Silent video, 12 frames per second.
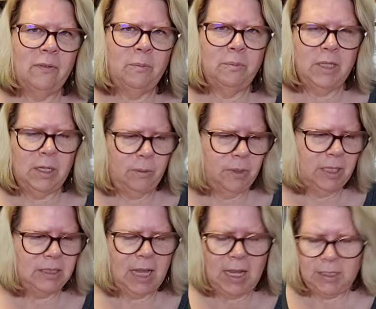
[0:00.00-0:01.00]

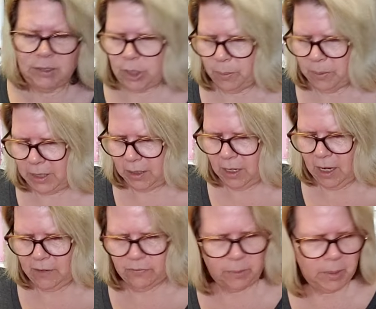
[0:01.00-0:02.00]
because I hadn't sharpened that
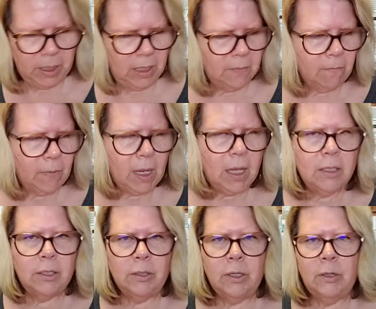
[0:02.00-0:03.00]
knife in a bit,
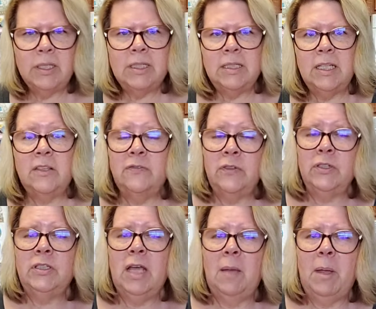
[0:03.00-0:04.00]
you notice that the
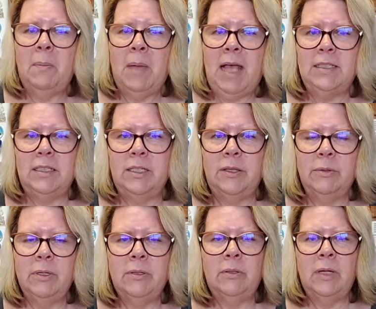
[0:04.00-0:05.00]
first time I passed it
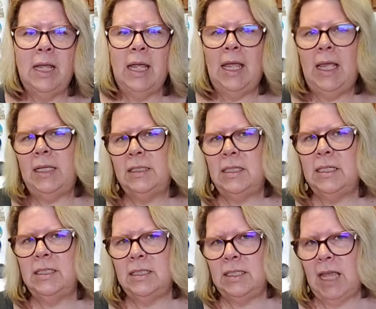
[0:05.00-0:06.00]
through, it
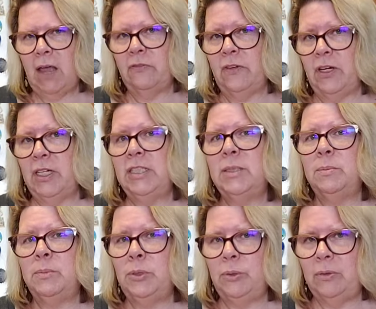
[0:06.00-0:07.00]
didn't sound very
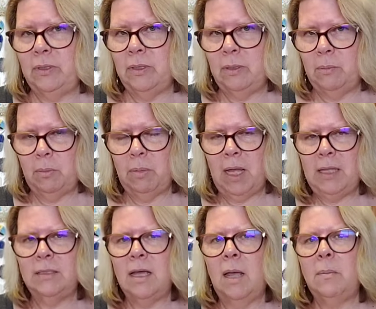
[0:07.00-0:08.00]
smooth. But by the
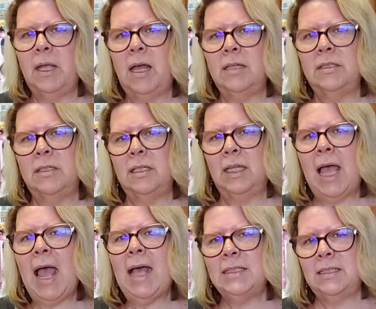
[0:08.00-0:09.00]
time I got to the
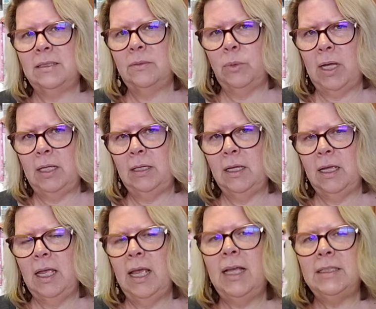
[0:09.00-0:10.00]
last one,
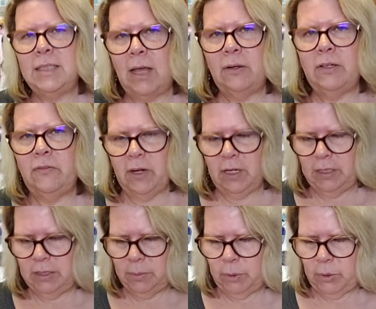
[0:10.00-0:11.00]
it sounded very
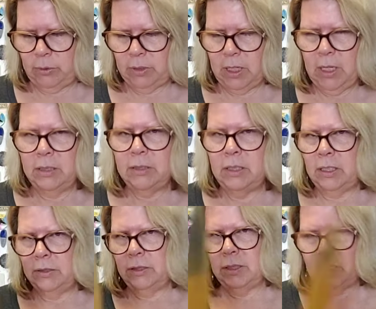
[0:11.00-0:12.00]
smooth. So
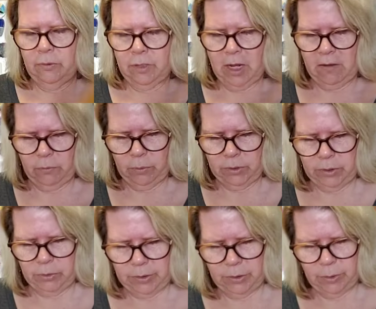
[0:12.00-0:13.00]
here's another knife. We'll do
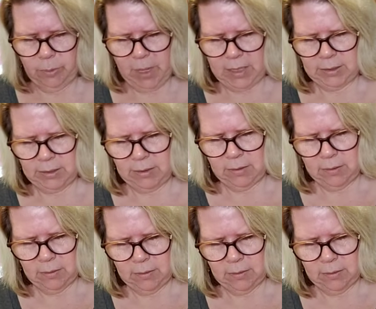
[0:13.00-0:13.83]
it 2 passes.